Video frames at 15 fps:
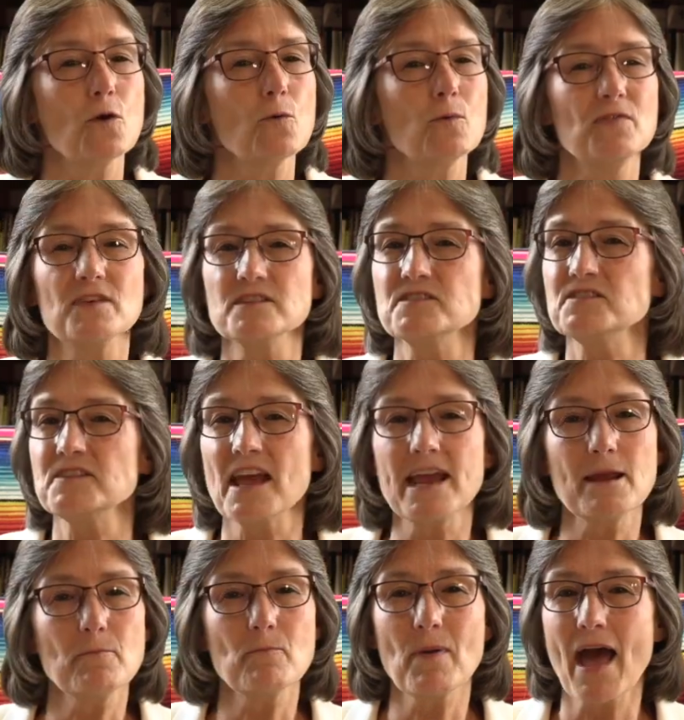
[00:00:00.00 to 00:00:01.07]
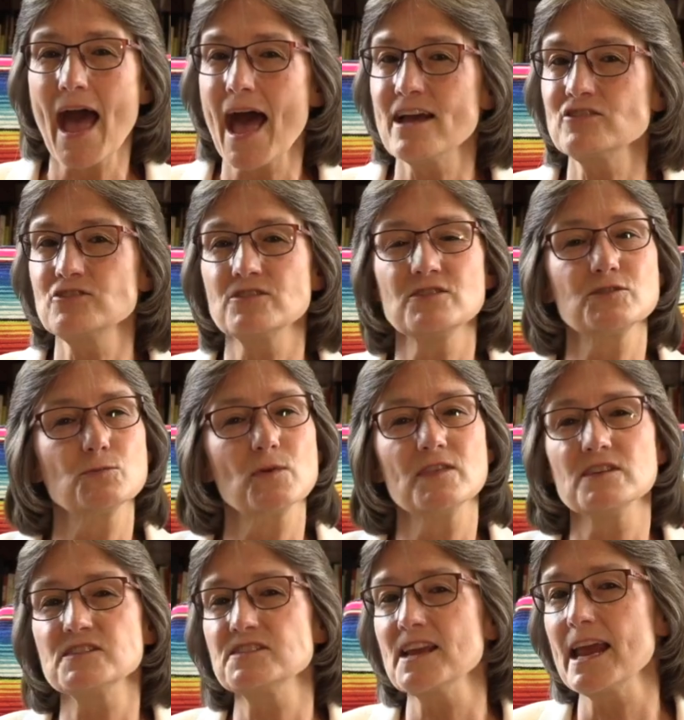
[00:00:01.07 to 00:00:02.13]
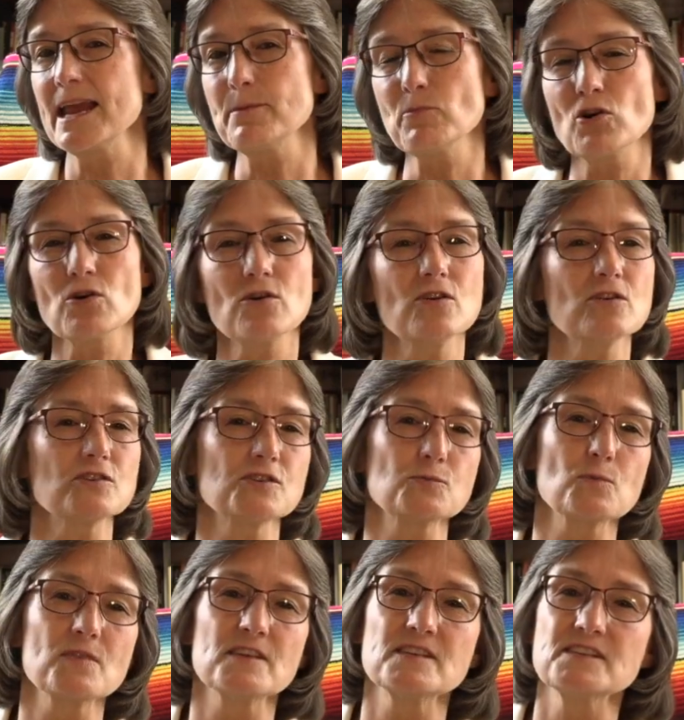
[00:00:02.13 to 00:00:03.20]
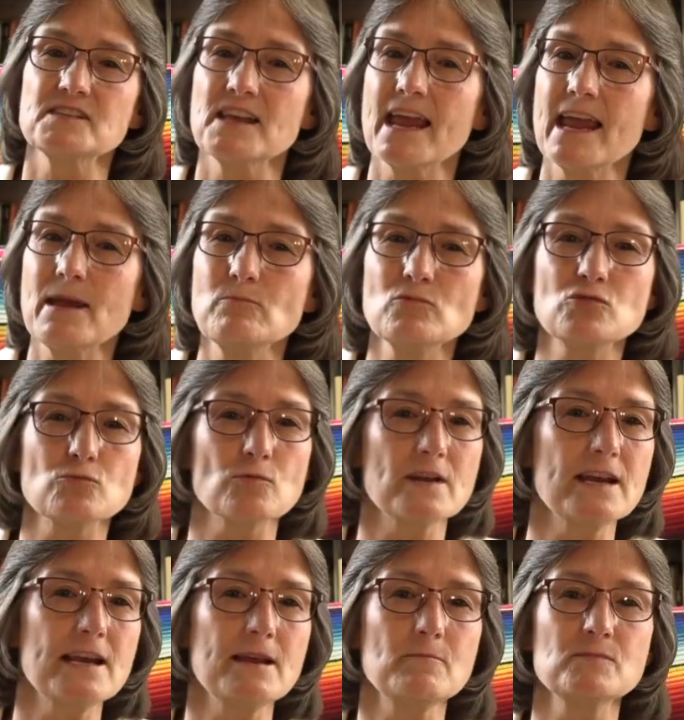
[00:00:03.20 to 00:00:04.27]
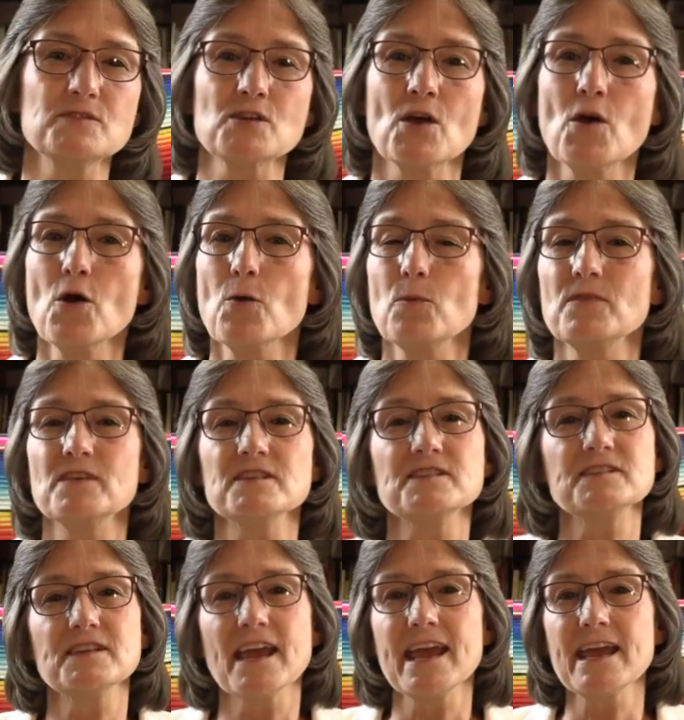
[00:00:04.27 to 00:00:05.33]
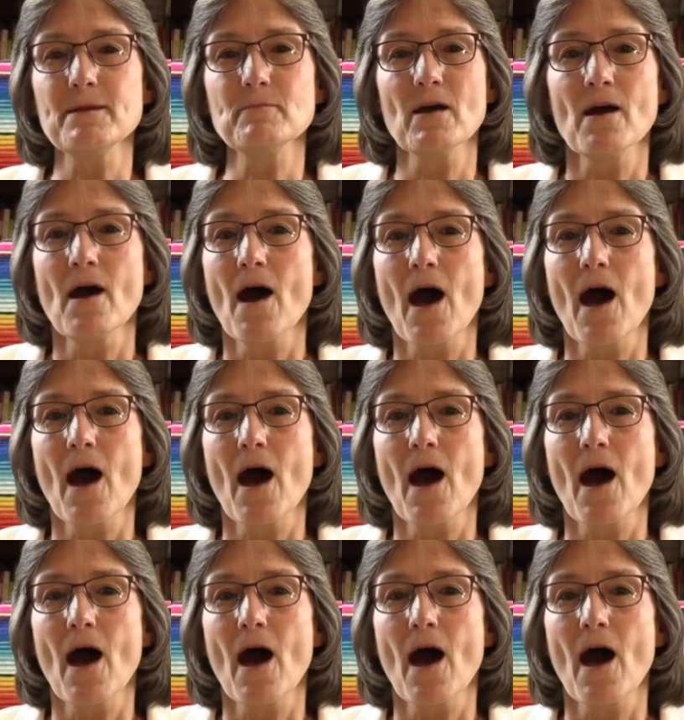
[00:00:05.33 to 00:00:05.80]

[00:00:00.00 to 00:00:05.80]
with the same passions, with the same hurts, with the same dreams, with the same